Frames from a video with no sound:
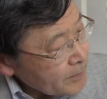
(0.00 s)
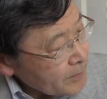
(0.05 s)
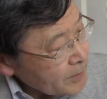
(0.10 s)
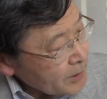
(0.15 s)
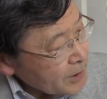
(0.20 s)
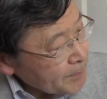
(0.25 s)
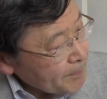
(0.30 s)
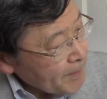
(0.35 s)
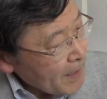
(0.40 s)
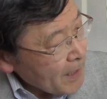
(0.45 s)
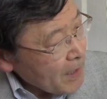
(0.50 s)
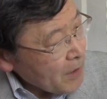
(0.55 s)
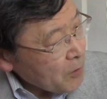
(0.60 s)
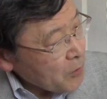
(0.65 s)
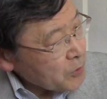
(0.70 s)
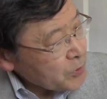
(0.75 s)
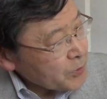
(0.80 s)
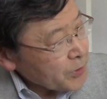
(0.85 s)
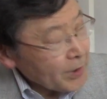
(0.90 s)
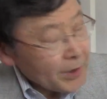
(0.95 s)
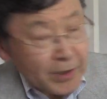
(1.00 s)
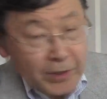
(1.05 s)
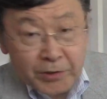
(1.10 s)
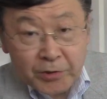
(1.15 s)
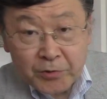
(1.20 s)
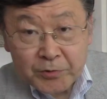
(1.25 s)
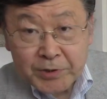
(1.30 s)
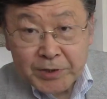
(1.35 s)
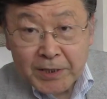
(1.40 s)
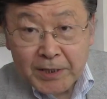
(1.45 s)
Japan, Australia,
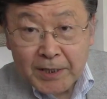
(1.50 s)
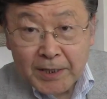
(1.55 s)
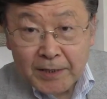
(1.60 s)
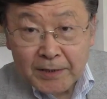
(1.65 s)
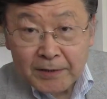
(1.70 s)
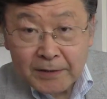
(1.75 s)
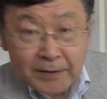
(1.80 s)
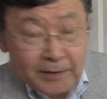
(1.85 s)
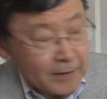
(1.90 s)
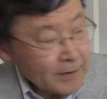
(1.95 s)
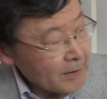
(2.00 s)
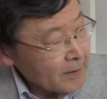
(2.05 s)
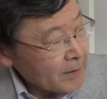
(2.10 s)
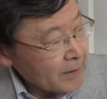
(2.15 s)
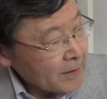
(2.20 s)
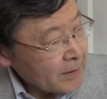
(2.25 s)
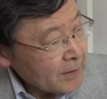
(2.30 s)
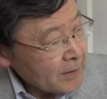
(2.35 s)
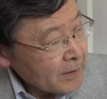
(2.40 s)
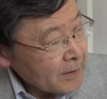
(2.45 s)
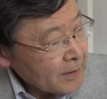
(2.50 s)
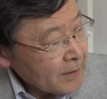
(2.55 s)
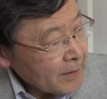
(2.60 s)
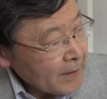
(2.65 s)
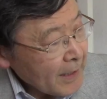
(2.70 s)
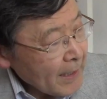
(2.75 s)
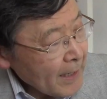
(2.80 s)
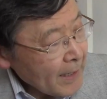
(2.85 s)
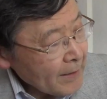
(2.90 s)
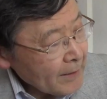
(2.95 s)
New Zealand,
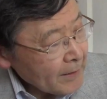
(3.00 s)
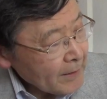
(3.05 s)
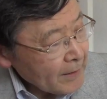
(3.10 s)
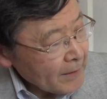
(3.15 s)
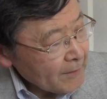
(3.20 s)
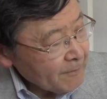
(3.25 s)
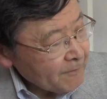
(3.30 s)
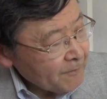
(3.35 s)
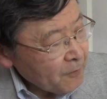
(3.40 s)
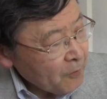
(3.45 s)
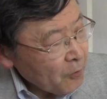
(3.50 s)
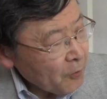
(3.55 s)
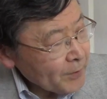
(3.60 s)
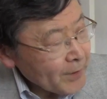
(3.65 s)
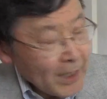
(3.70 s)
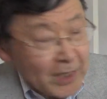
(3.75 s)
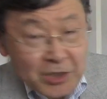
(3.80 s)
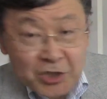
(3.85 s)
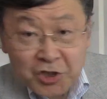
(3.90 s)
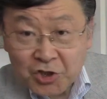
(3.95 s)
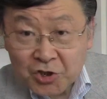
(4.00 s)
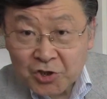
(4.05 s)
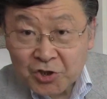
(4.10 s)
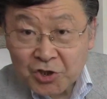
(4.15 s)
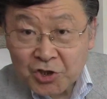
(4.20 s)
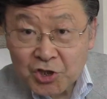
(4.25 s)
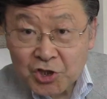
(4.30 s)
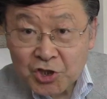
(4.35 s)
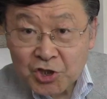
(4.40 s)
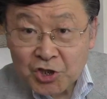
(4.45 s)
and the 4
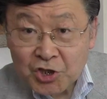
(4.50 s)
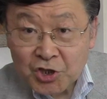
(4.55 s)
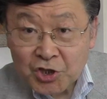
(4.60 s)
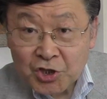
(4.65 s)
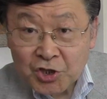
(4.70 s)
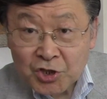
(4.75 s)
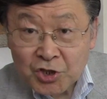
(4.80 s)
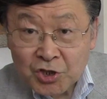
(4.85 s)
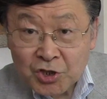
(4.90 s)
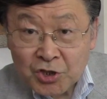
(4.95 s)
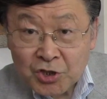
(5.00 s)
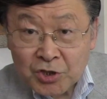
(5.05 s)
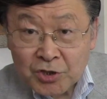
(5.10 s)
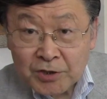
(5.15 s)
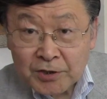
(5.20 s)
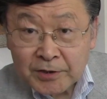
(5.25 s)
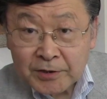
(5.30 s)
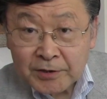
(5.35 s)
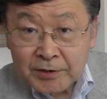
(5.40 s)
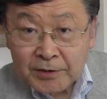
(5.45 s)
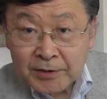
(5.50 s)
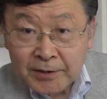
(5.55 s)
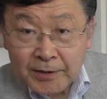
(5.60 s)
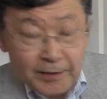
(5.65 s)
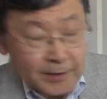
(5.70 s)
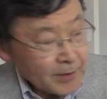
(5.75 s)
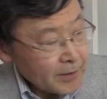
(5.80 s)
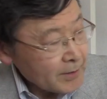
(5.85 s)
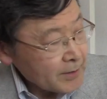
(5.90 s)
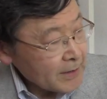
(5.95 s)
nations
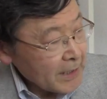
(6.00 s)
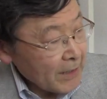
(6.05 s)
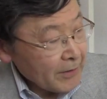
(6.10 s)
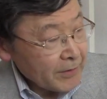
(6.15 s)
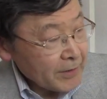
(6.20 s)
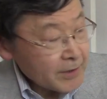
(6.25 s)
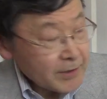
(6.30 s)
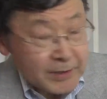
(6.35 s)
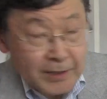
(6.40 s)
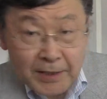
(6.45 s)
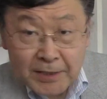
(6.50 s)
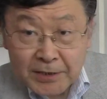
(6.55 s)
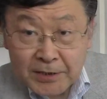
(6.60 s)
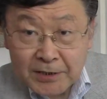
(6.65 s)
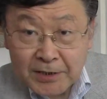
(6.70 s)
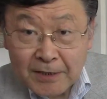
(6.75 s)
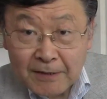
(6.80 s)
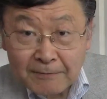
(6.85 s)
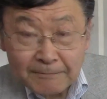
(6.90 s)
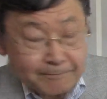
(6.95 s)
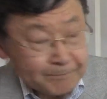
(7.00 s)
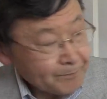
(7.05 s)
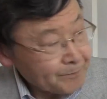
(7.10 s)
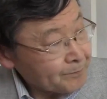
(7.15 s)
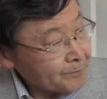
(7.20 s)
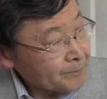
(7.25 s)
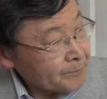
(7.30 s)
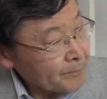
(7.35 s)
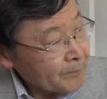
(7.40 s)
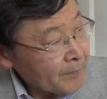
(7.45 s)
in Southeast Asia,
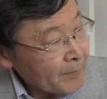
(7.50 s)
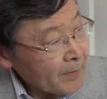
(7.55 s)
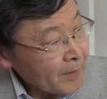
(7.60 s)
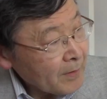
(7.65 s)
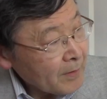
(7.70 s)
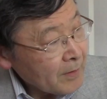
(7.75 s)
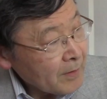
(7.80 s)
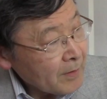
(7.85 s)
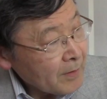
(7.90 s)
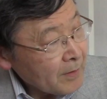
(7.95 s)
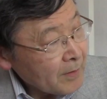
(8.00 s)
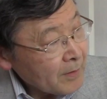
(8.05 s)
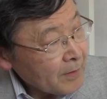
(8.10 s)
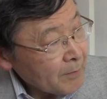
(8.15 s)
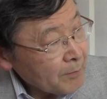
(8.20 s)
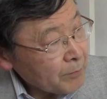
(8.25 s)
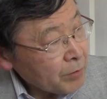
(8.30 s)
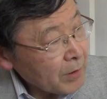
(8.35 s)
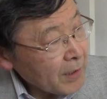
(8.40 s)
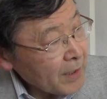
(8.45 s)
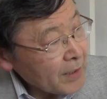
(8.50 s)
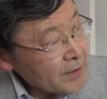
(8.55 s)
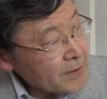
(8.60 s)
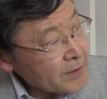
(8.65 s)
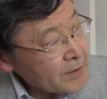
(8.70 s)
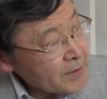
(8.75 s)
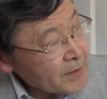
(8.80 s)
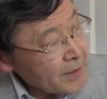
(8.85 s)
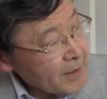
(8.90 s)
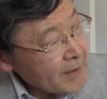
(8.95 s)

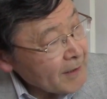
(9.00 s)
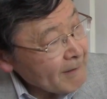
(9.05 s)
plus